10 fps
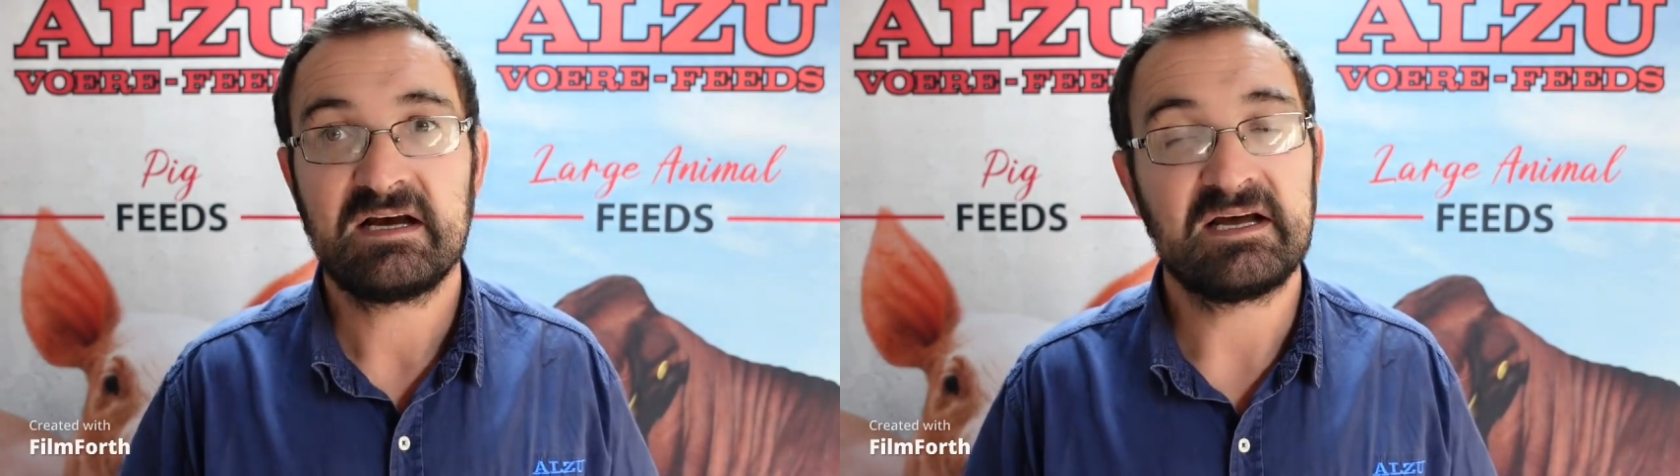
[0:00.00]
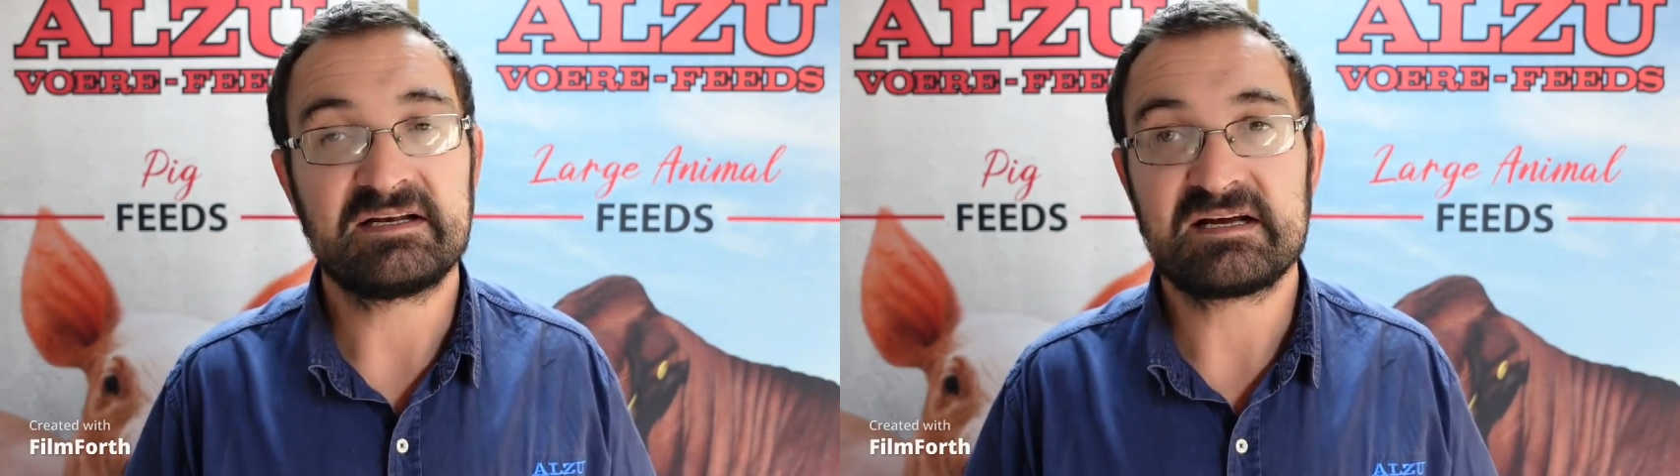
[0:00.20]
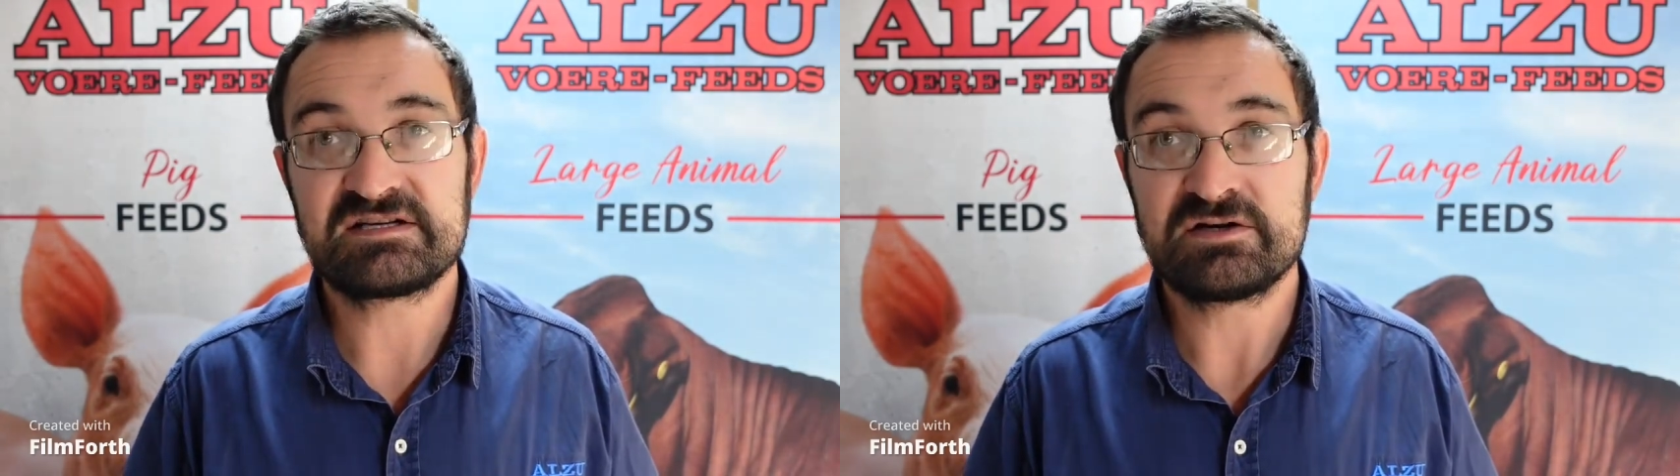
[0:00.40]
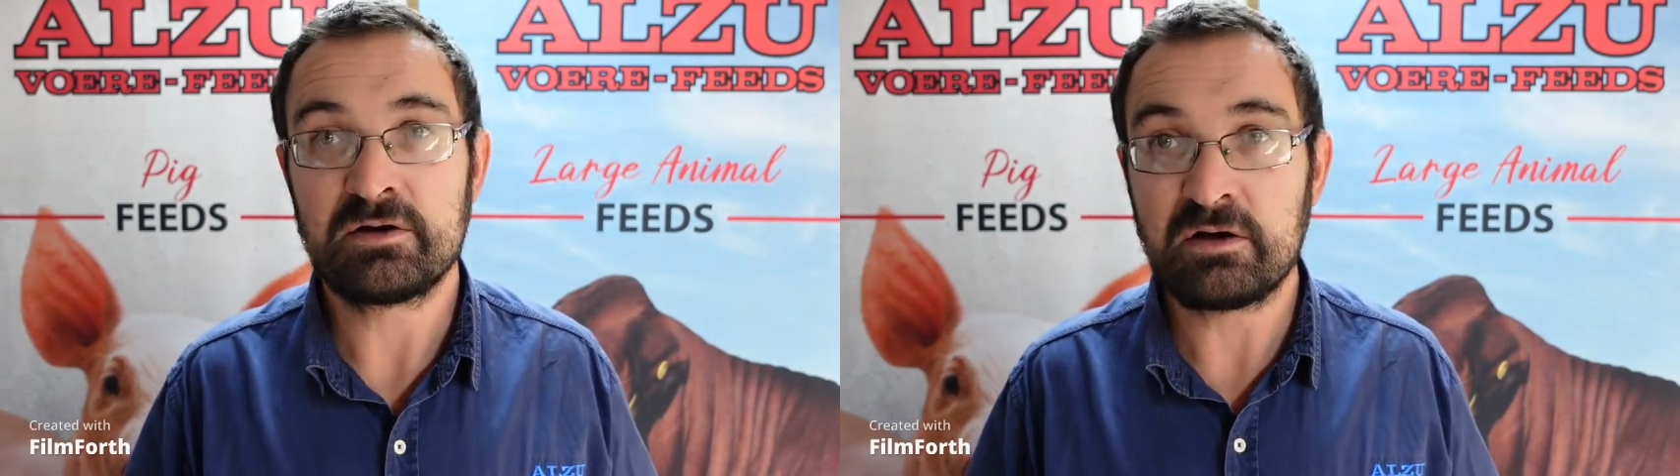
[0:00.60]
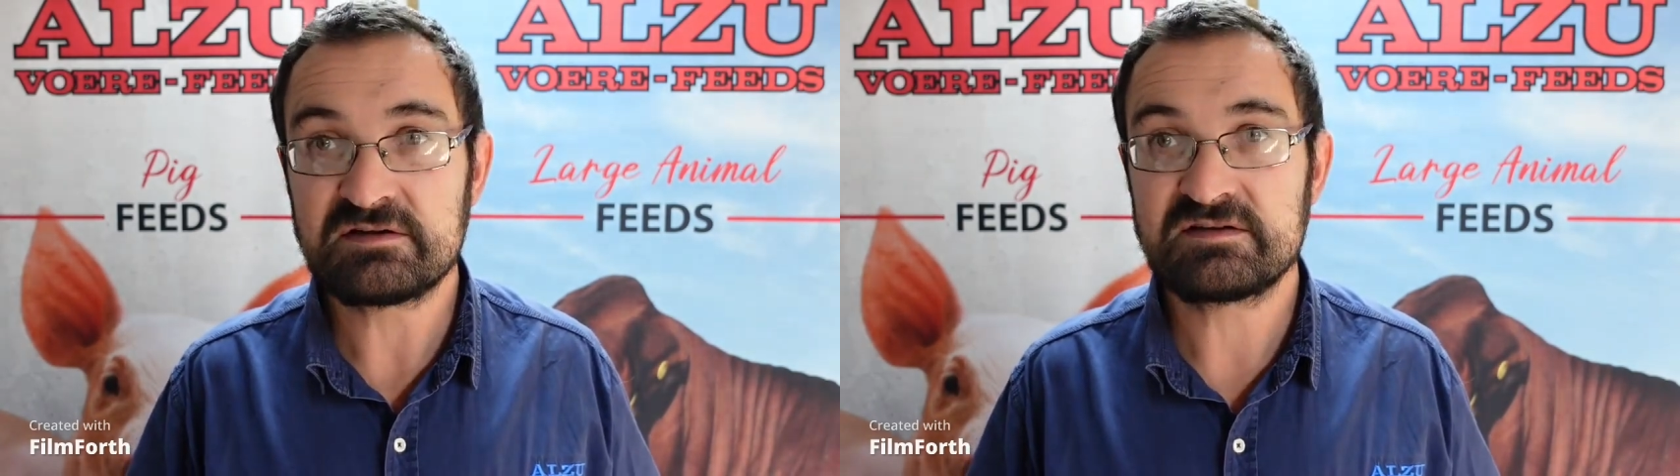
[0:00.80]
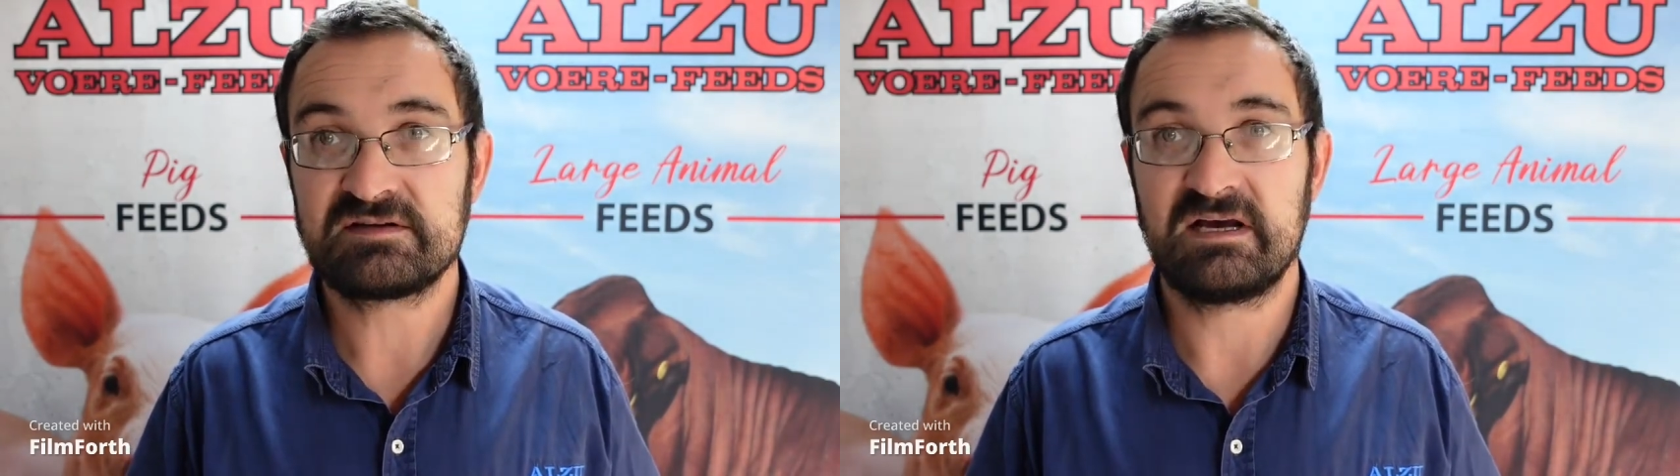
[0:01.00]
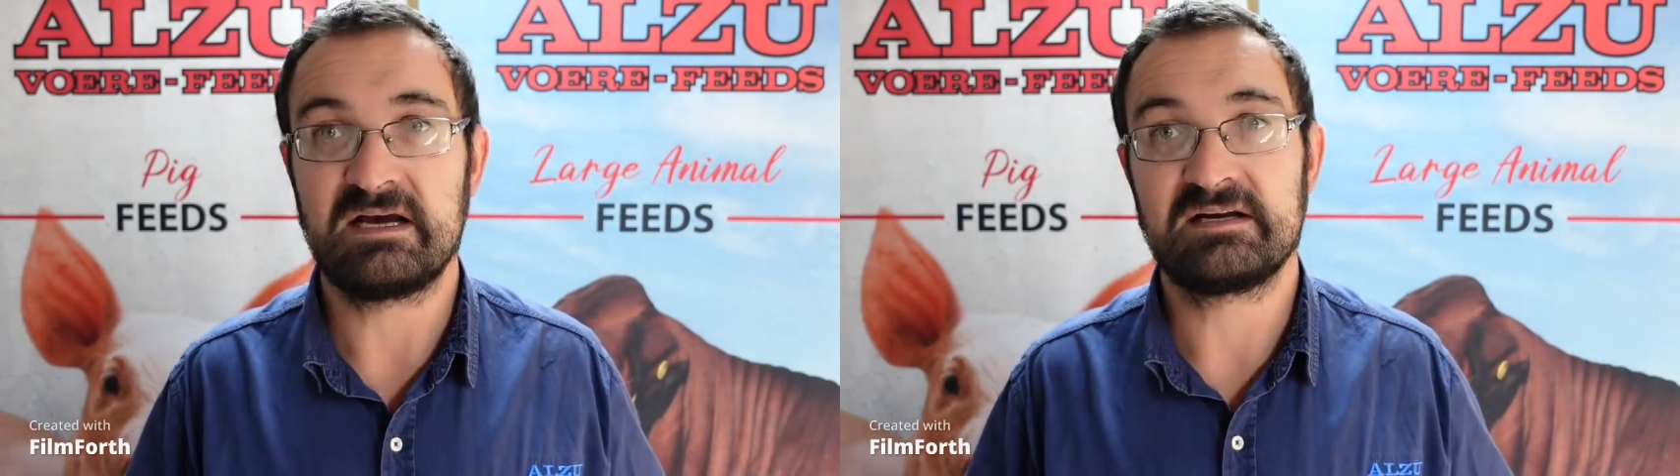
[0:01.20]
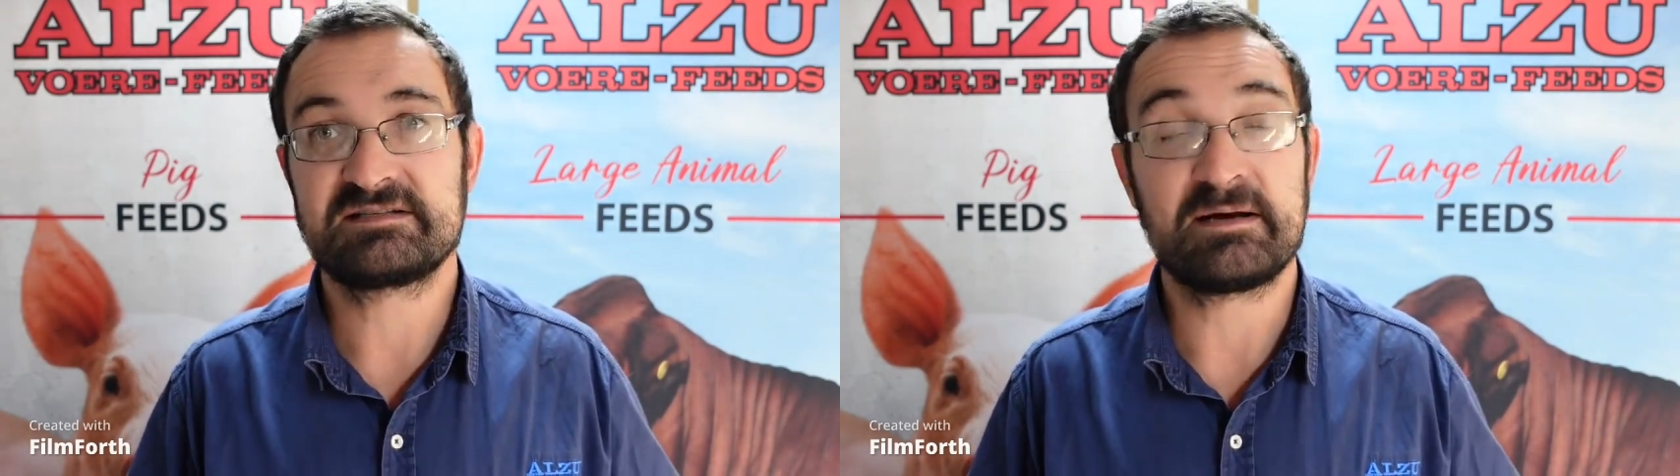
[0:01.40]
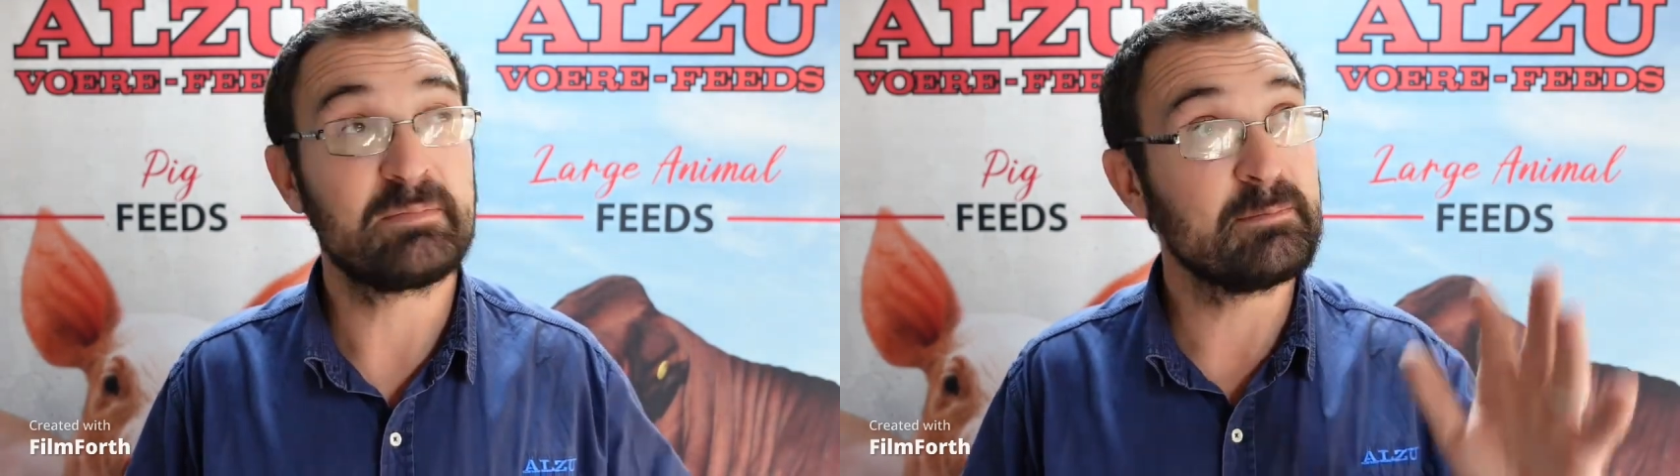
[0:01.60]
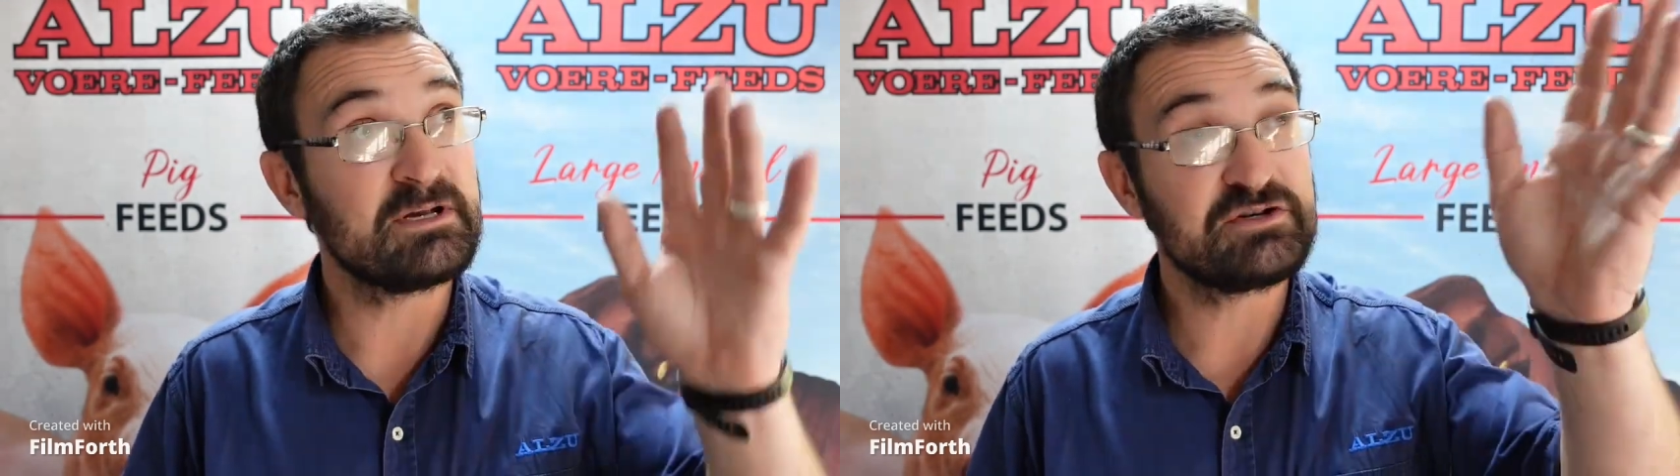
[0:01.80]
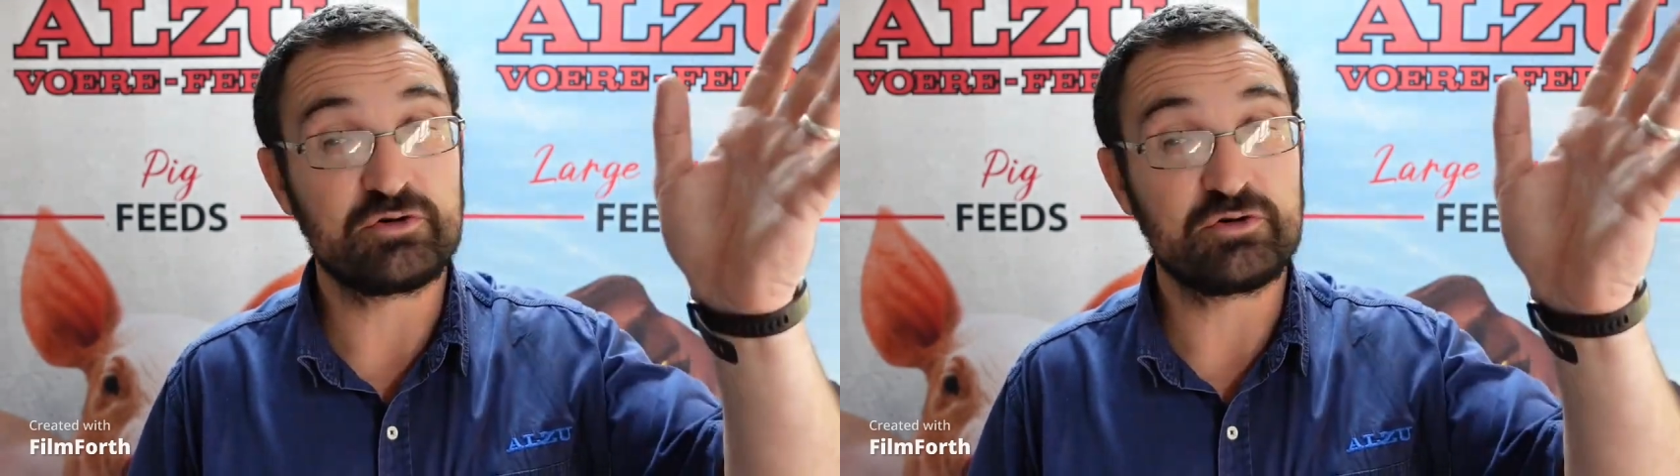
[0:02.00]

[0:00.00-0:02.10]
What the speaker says: It does not supplement